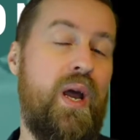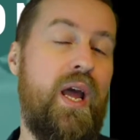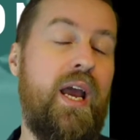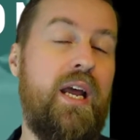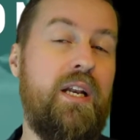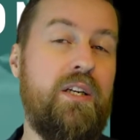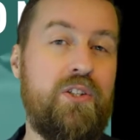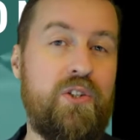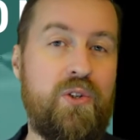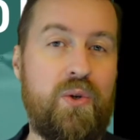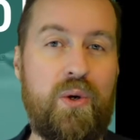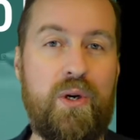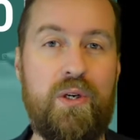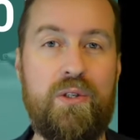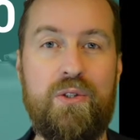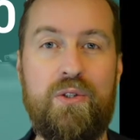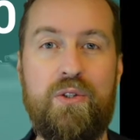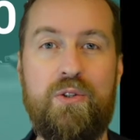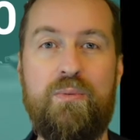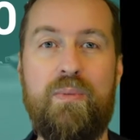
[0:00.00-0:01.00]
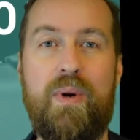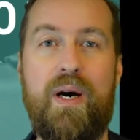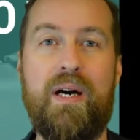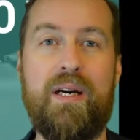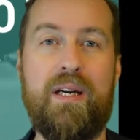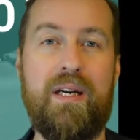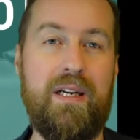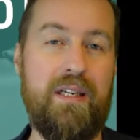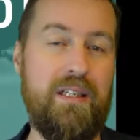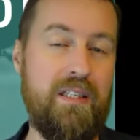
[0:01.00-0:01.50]
enter a new
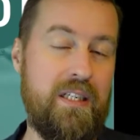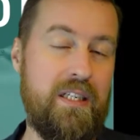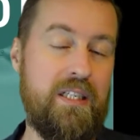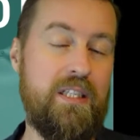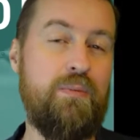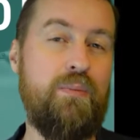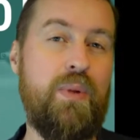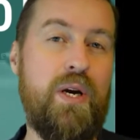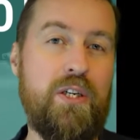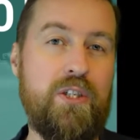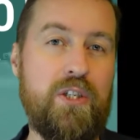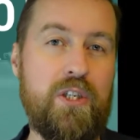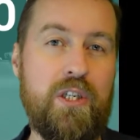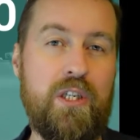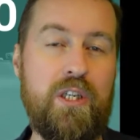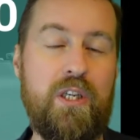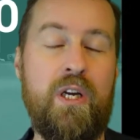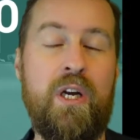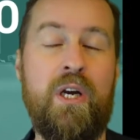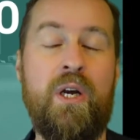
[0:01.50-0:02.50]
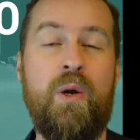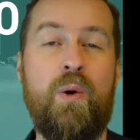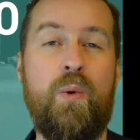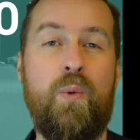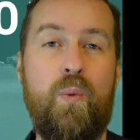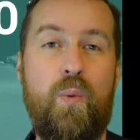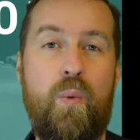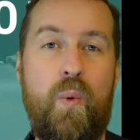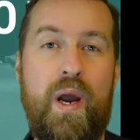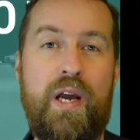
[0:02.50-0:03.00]
market, and especially
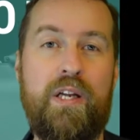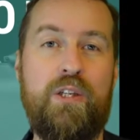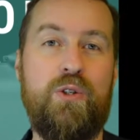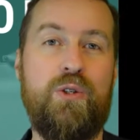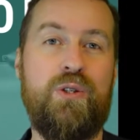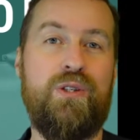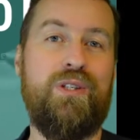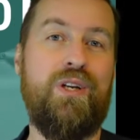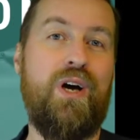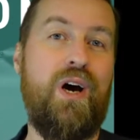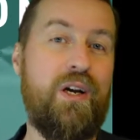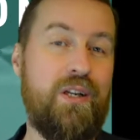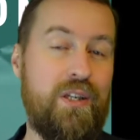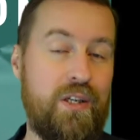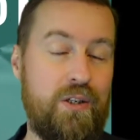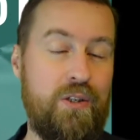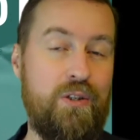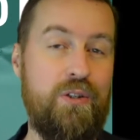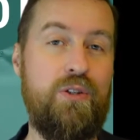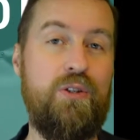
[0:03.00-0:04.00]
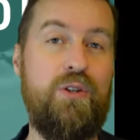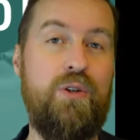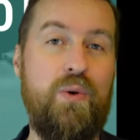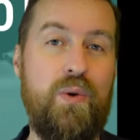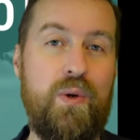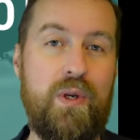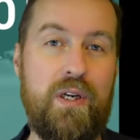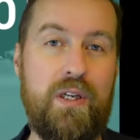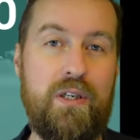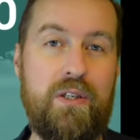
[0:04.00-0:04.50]
when you're not
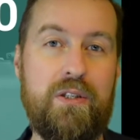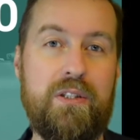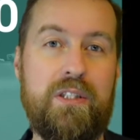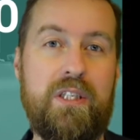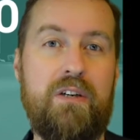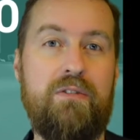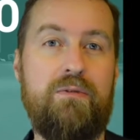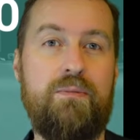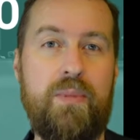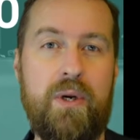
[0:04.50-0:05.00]
doing it yourself.